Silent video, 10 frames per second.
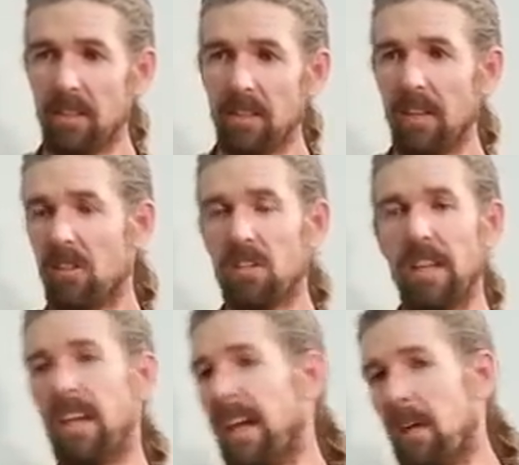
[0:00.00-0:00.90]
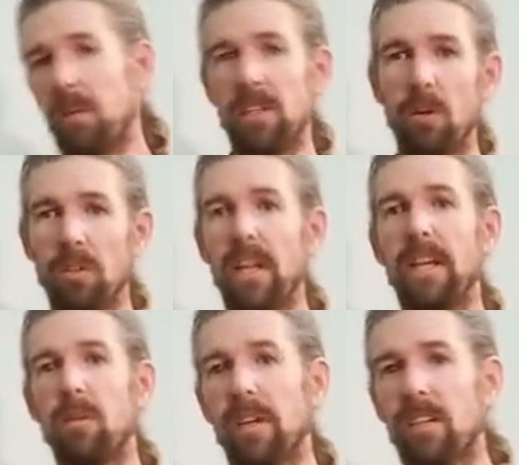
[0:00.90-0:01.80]
not just say, hey, we don't
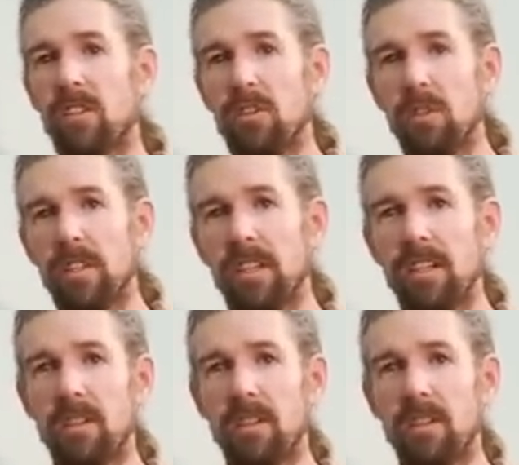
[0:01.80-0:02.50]
like what you're doing.